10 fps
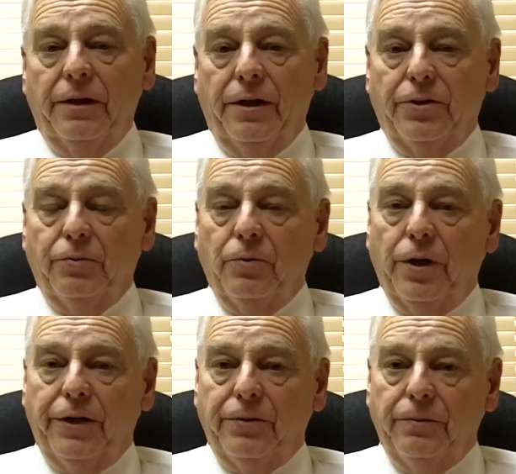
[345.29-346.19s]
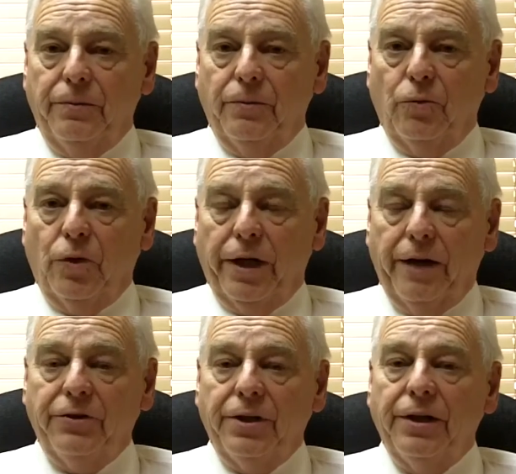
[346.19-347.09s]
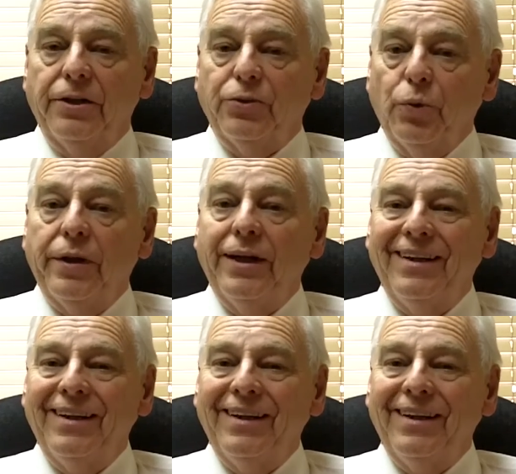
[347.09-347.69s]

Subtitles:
it's what I've seen is when